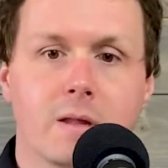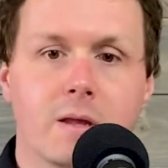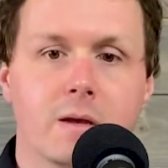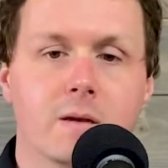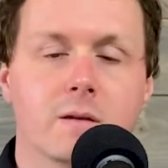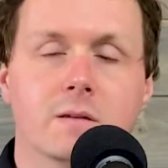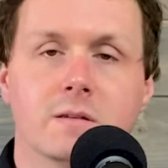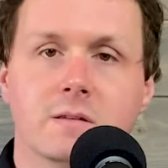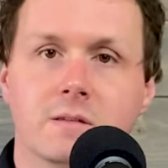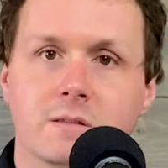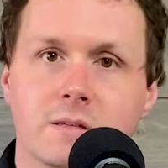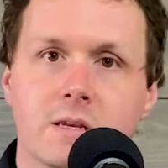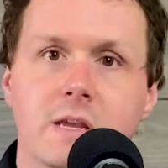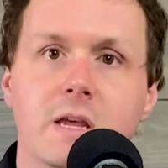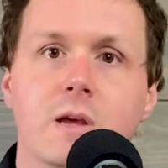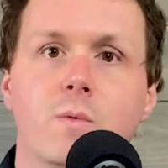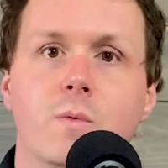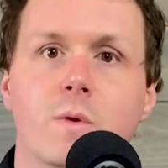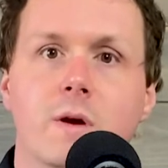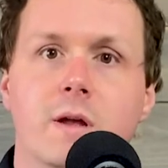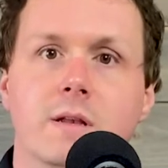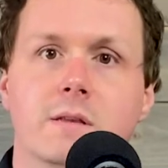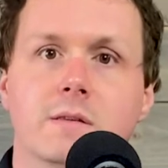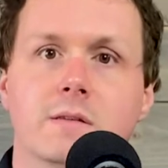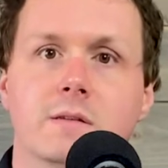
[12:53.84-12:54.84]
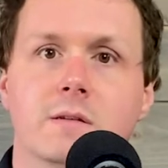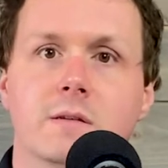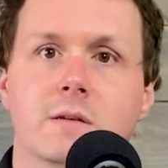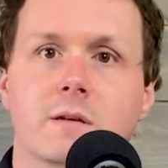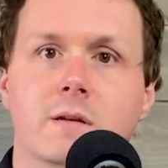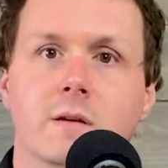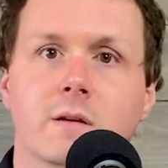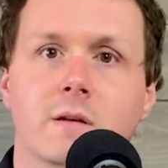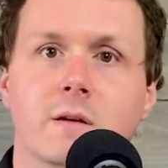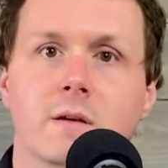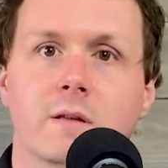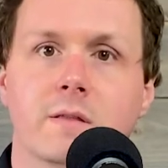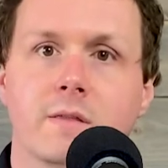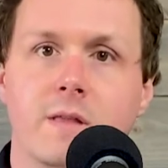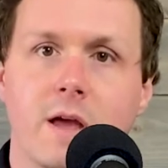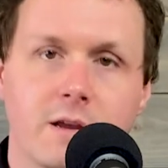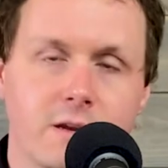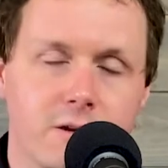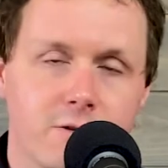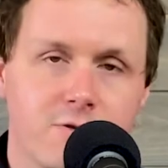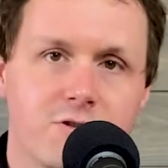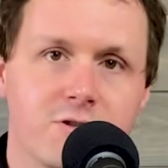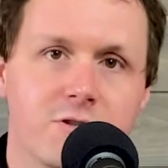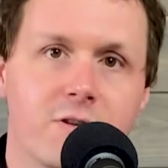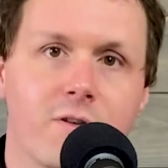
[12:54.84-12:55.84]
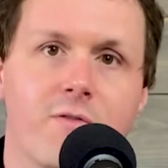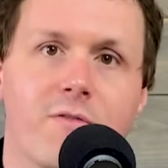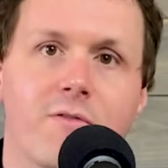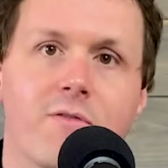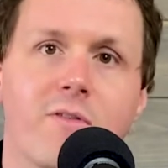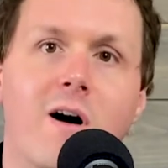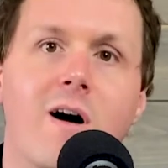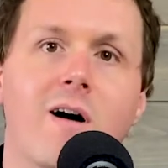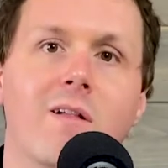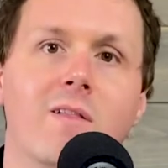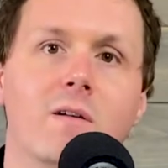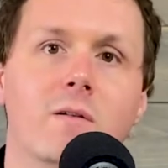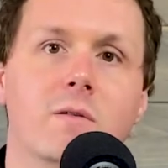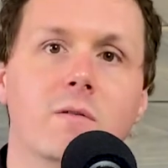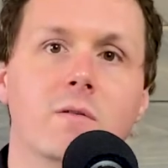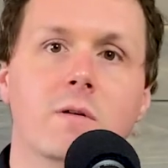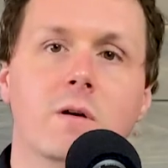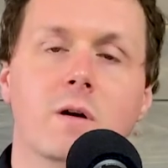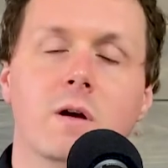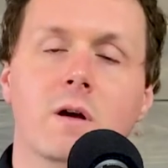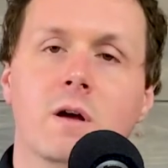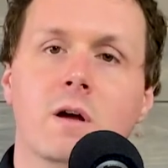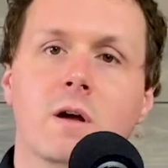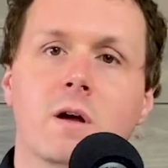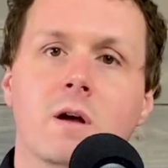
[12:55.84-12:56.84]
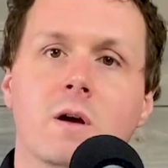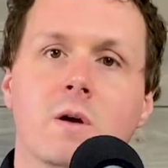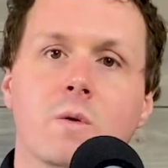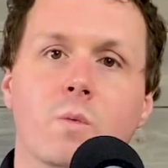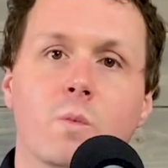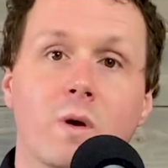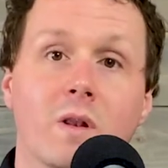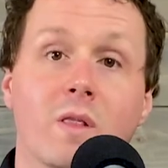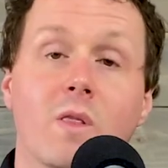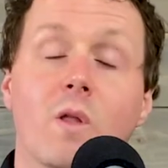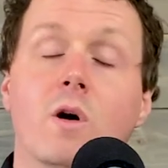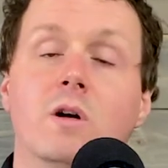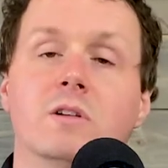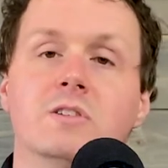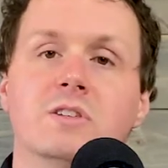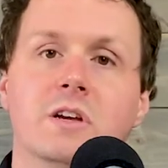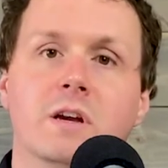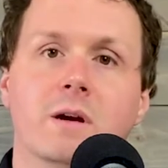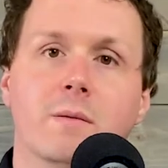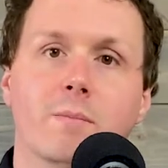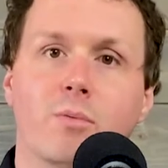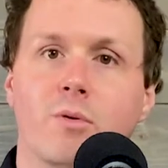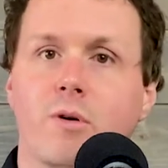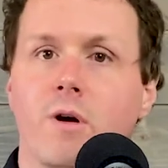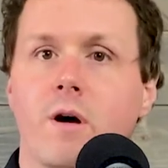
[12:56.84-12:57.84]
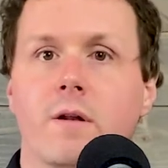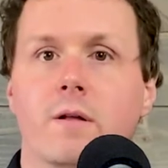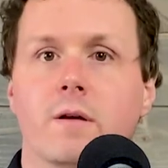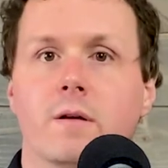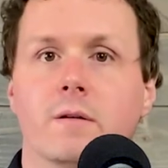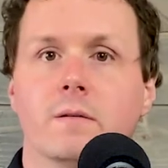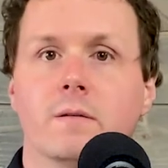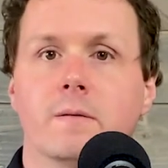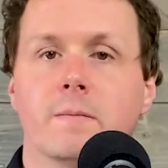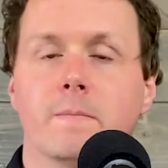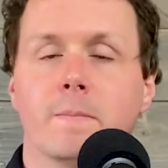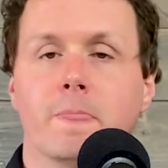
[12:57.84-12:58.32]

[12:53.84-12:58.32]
sequence that you should follow when launching a product.